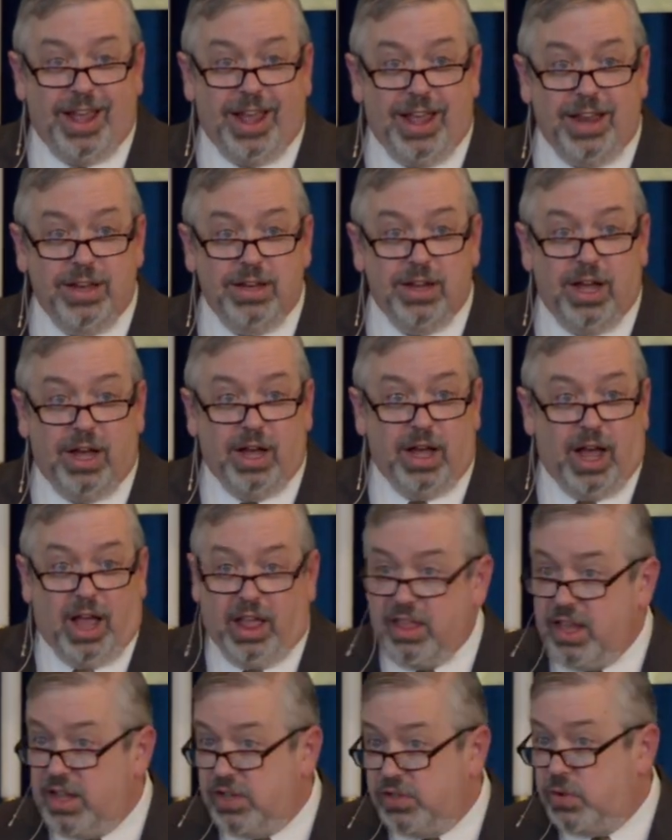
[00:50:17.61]
And
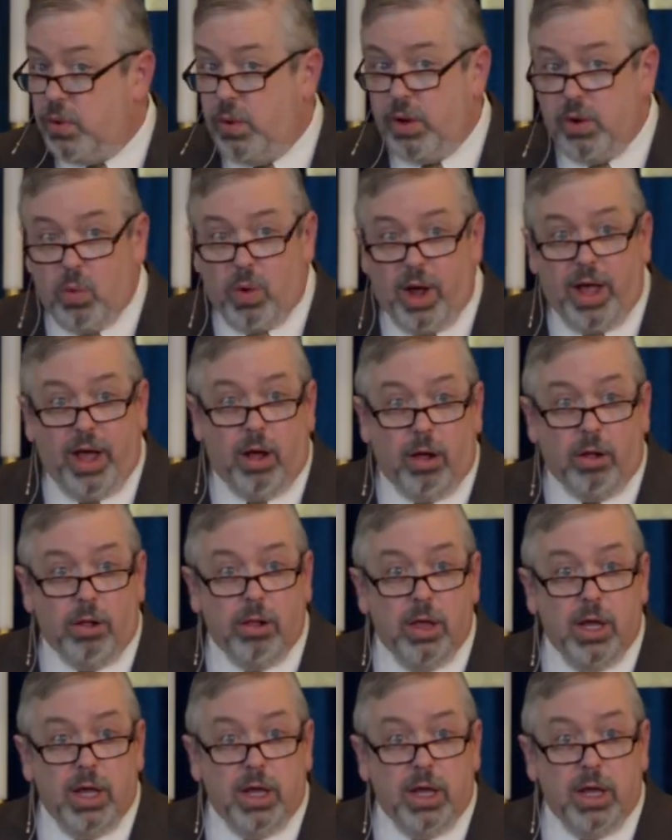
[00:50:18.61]
I think it's going well.